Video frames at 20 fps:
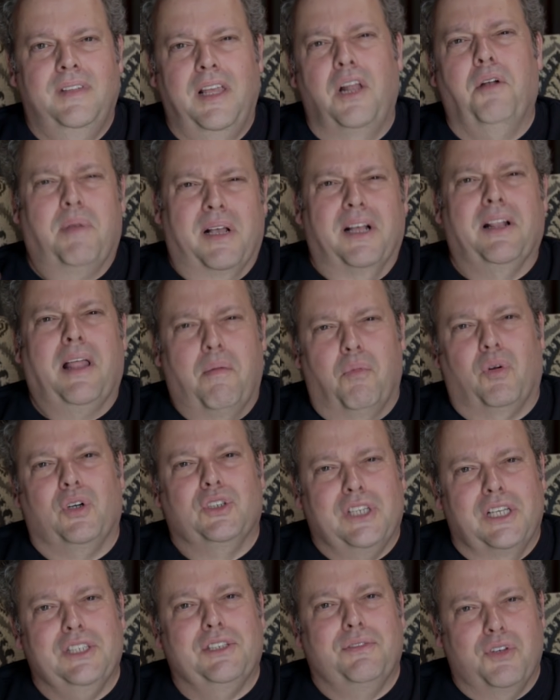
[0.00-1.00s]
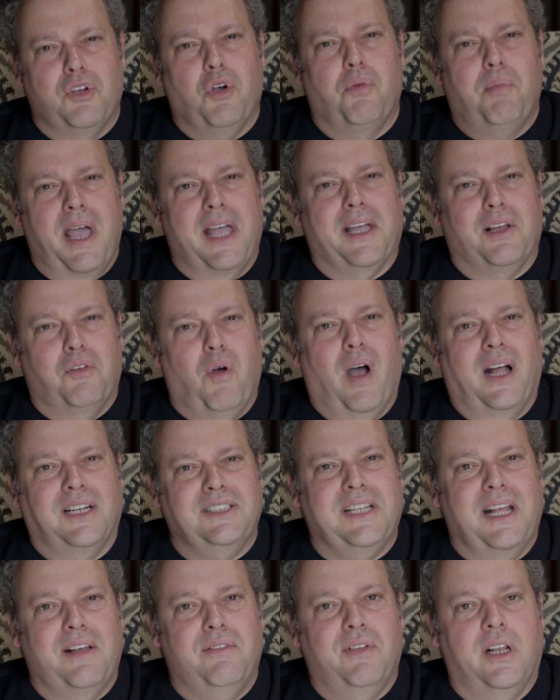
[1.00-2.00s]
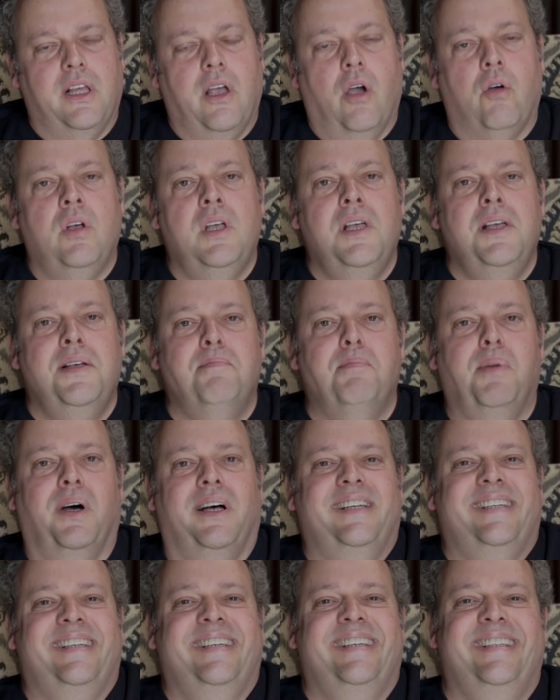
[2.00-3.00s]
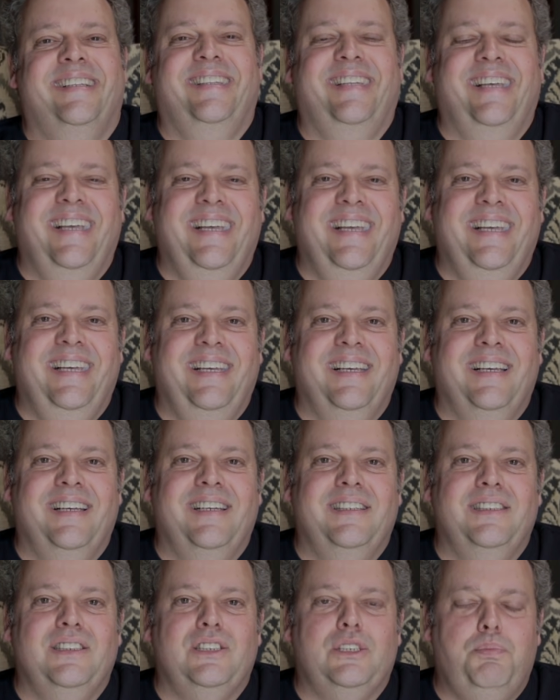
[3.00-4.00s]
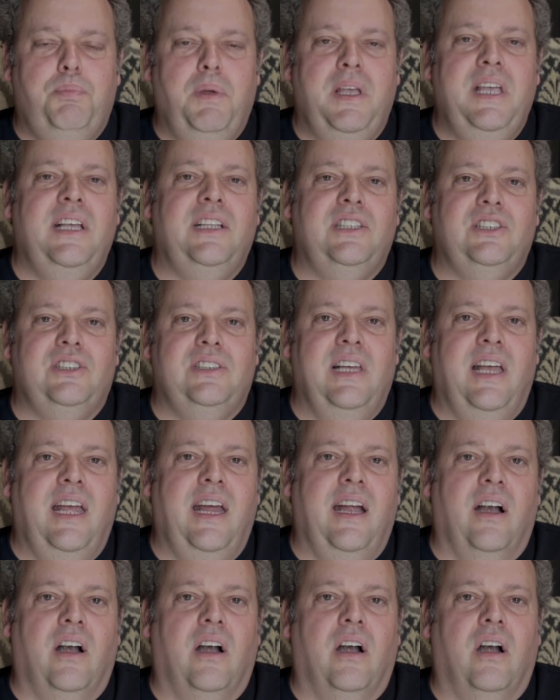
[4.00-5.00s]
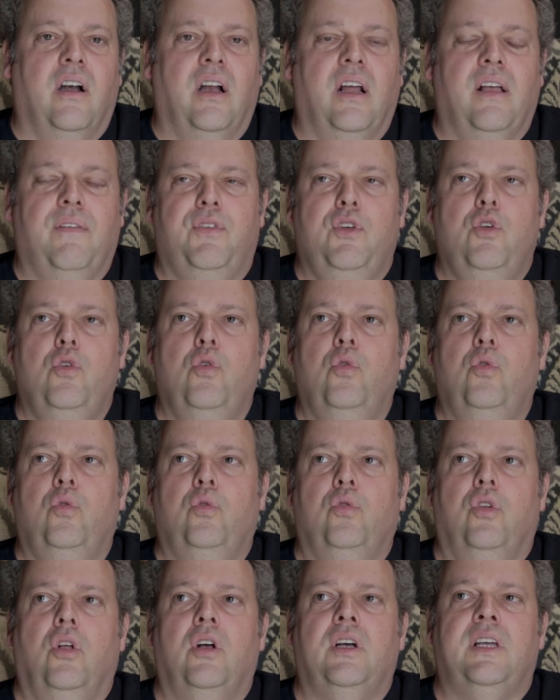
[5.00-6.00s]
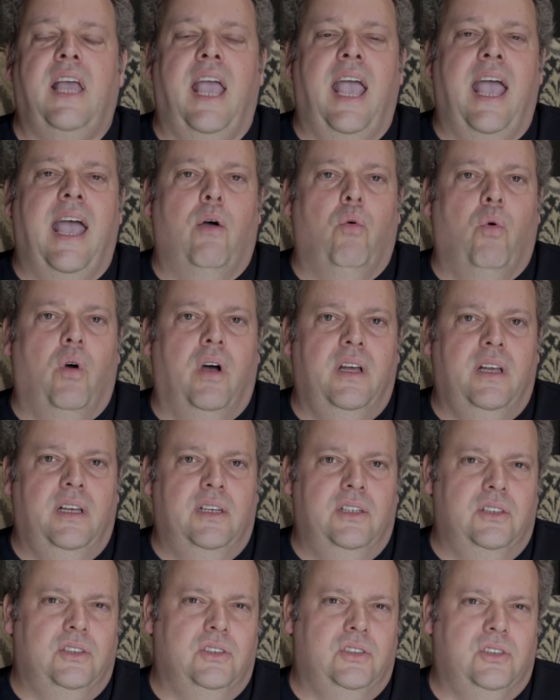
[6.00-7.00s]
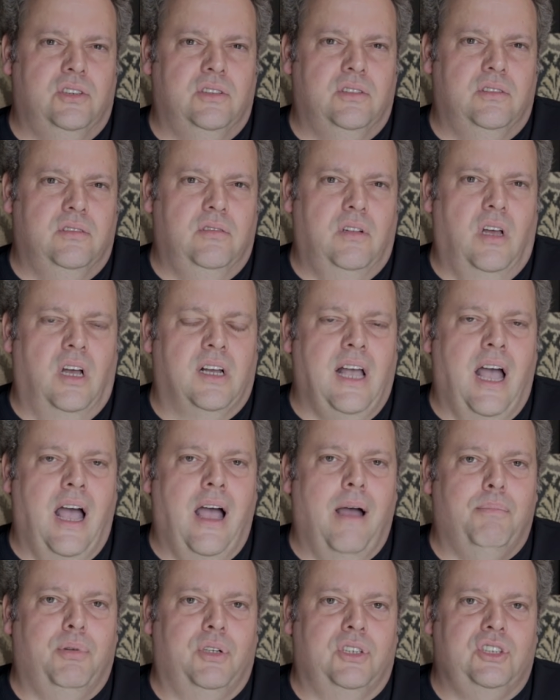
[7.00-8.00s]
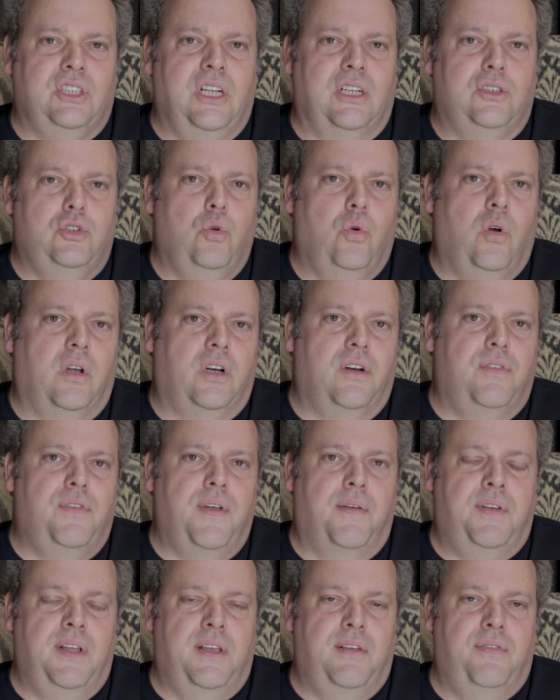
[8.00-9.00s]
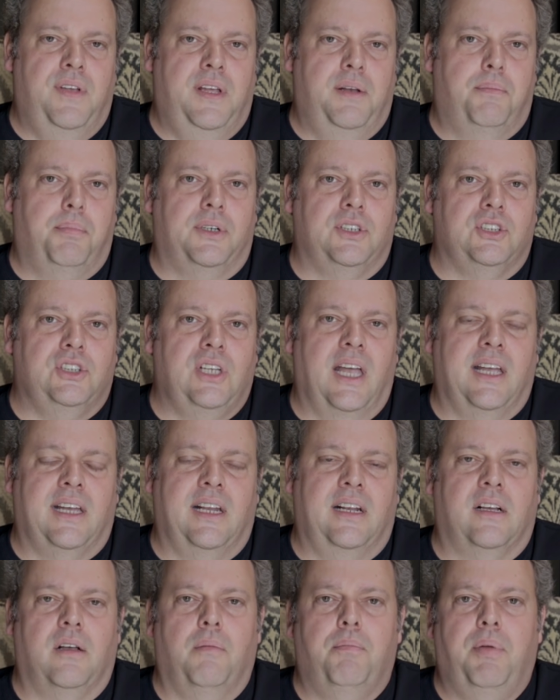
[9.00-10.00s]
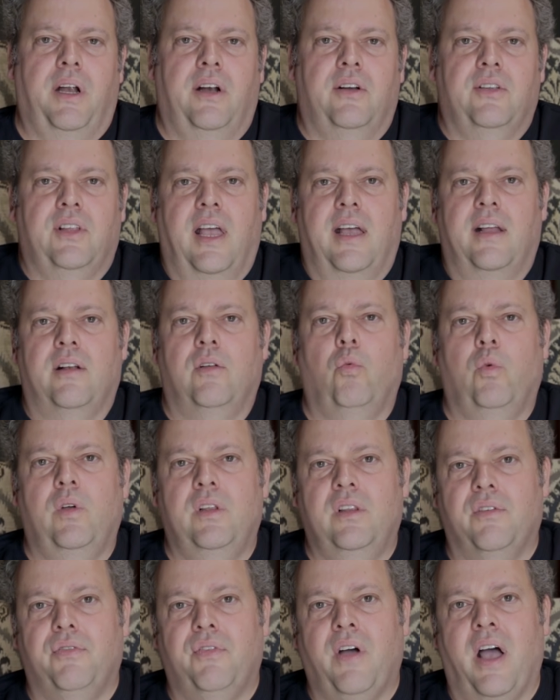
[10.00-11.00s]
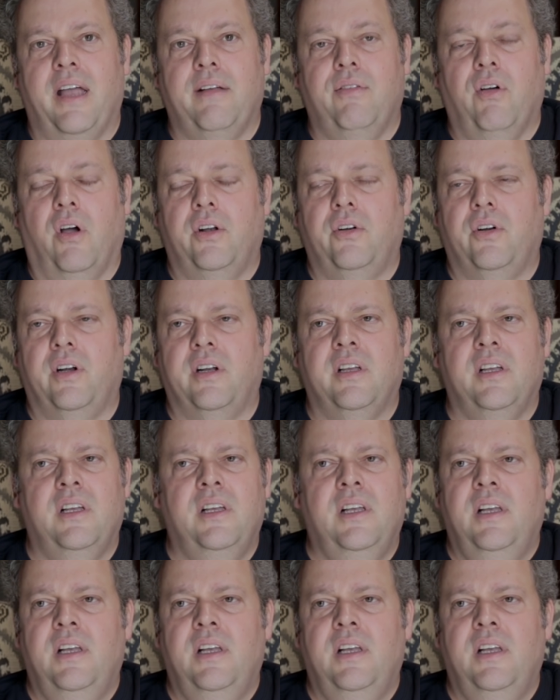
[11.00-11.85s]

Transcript: It'll make a lot more sense if you go back and watch that video. But the speeds there, if you look at what is accomplished at 250 feet per second and compare that with the 500,